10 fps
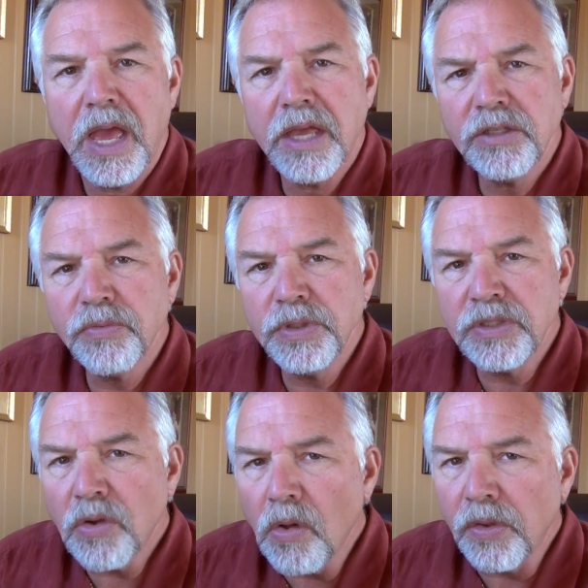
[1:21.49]
As a
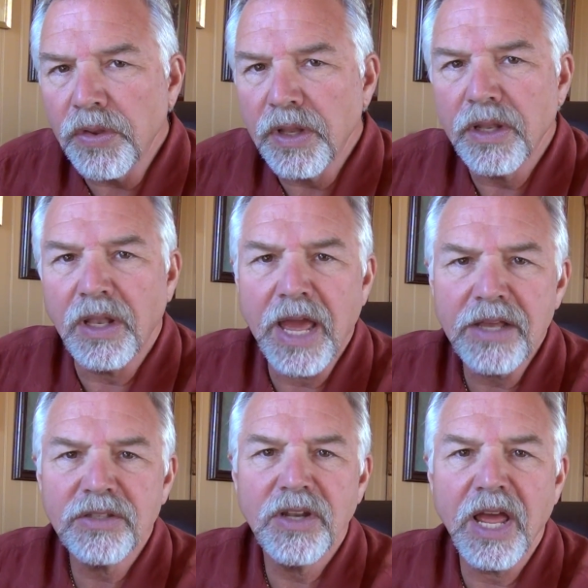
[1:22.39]
result,
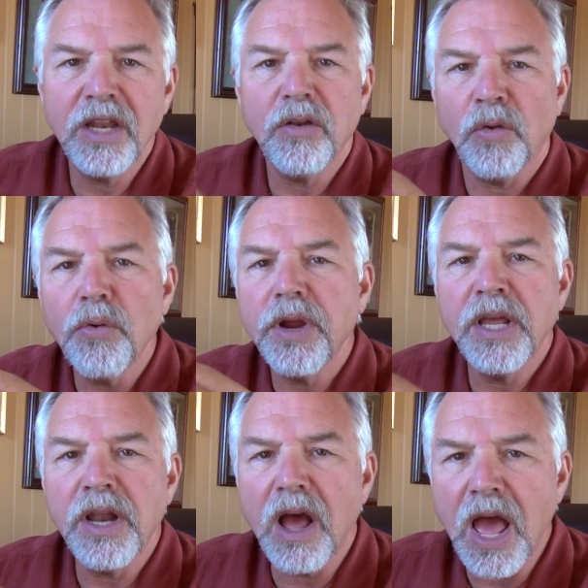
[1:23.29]
last night, Lori
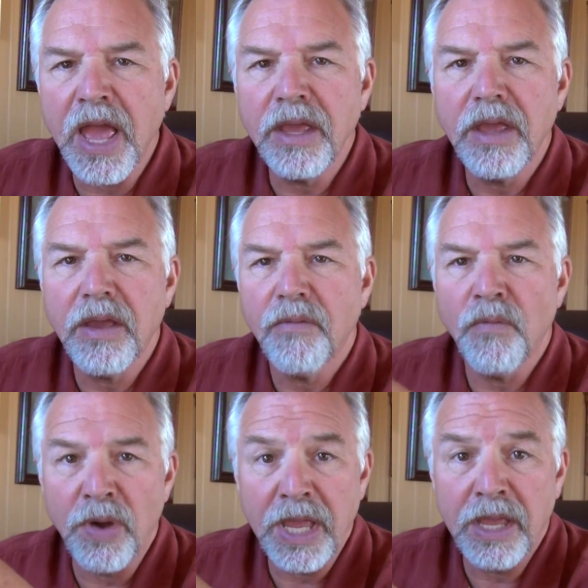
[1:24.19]
and I
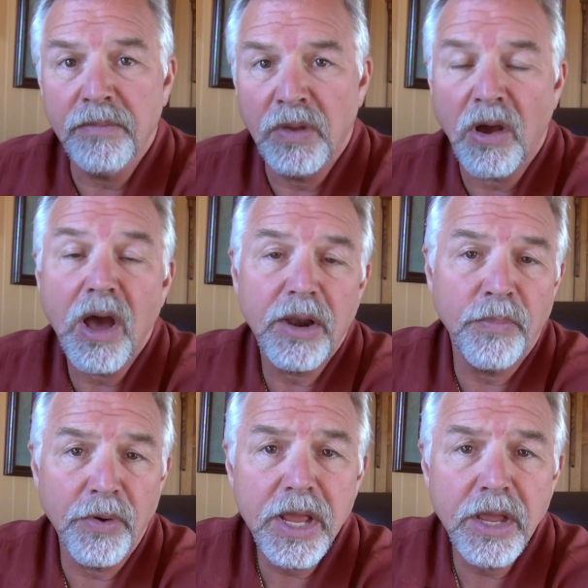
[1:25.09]
we caught a
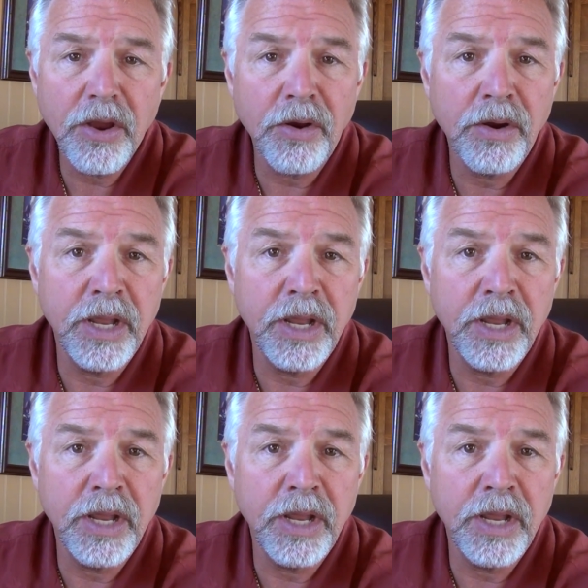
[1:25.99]
break here,